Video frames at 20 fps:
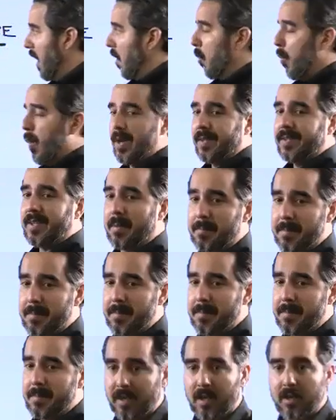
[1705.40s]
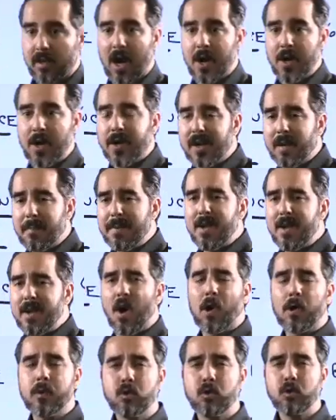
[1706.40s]
What does that mean? Are you gonna be
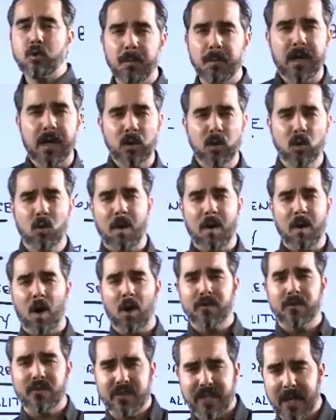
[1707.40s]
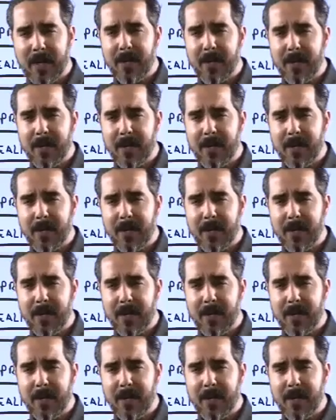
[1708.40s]
all doom and gloom, all scary, the